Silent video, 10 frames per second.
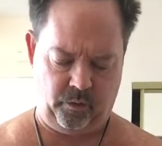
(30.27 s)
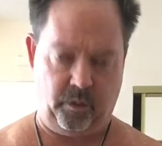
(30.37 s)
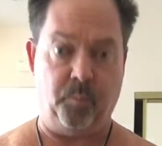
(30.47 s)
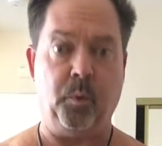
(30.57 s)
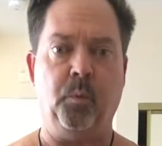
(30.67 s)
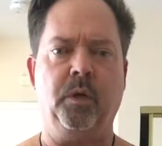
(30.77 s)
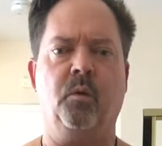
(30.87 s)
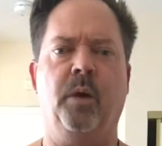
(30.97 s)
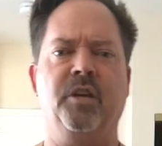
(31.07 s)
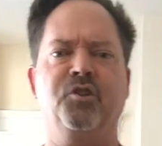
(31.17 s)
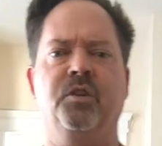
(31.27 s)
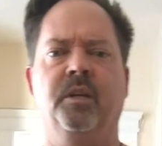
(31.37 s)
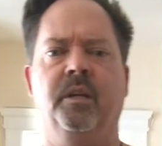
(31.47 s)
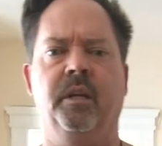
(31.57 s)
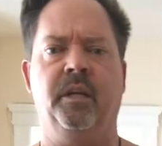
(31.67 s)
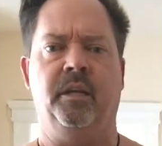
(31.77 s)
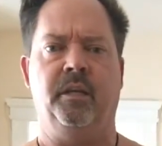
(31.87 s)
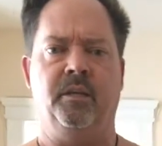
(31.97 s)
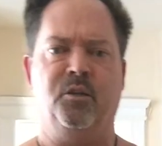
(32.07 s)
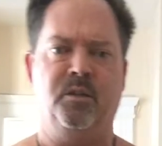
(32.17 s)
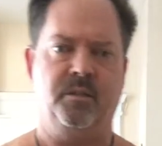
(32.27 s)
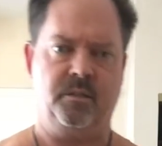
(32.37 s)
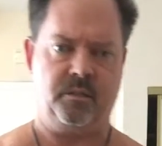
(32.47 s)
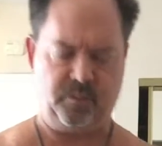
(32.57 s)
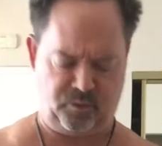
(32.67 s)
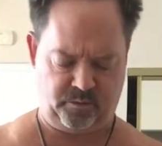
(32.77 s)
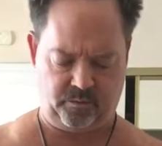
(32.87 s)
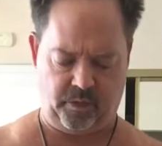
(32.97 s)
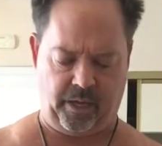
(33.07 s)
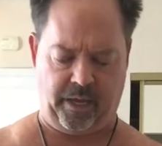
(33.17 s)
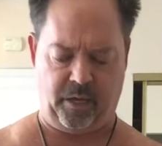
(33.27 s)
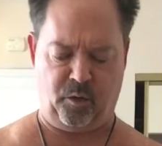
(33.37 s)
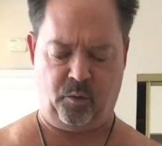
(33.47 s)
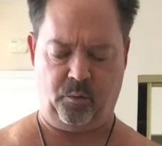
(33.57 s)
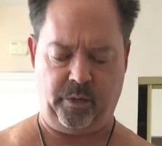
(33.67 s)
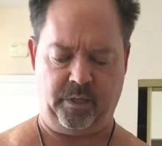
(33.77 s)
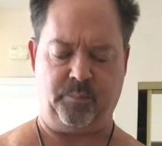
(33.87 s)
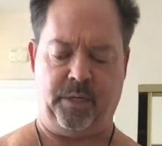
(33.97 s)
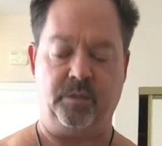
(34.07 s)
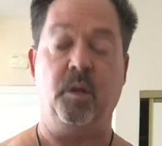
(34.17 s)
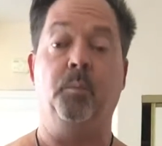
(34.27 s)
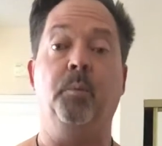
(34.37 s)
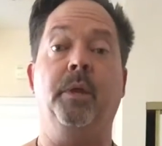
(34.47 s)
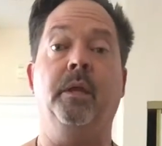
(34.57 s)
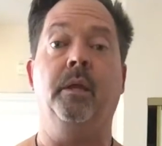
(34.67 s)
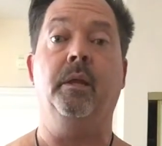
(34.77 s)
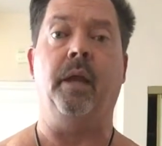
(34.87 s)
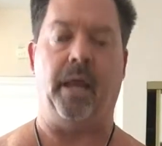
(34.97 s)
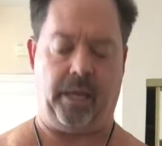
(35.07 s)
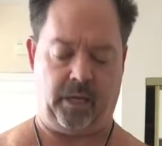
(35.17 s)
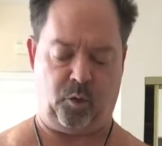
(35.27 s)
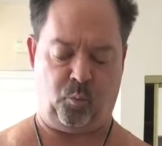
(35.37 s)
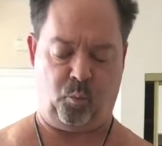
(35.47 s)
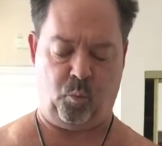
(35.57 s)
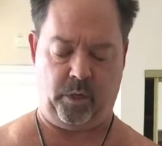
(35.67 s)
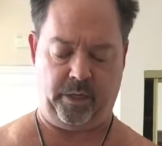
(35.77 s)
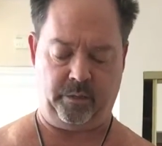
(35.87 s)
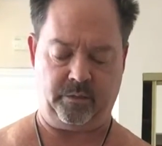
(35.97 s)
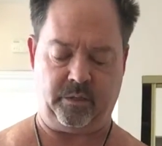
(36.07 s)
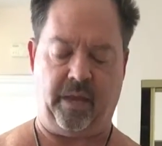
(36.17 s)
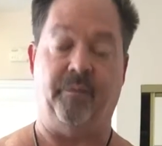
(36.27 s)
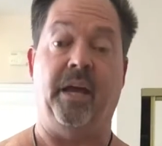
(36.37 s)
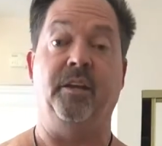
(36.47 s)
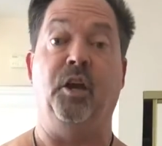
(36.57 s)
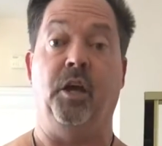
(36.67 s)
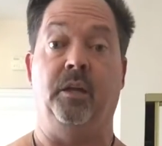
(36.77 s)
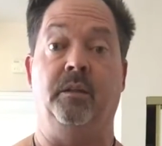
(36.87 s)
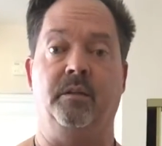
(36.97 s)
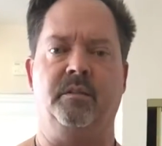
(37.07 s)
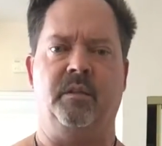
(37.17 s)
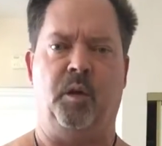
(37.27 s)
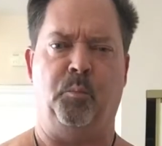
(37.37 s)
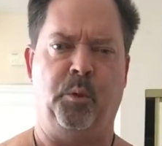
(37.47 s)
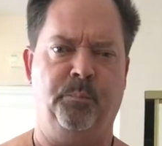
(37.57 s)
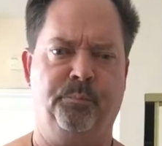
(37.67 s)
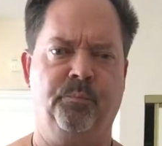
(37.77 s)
Number one question is, how has my summer been, and what have I done this summer?